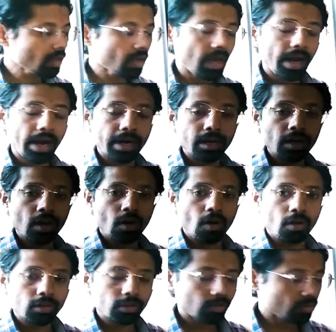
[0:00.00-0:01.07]
And
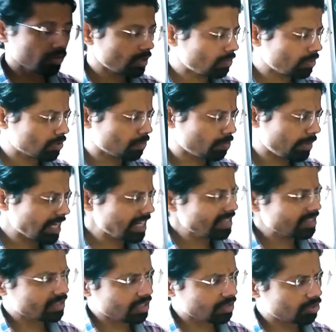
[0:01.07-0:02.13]
also there was many
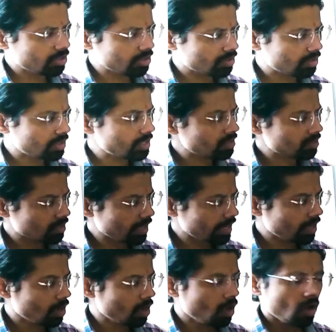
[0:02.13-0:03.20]
such incidents like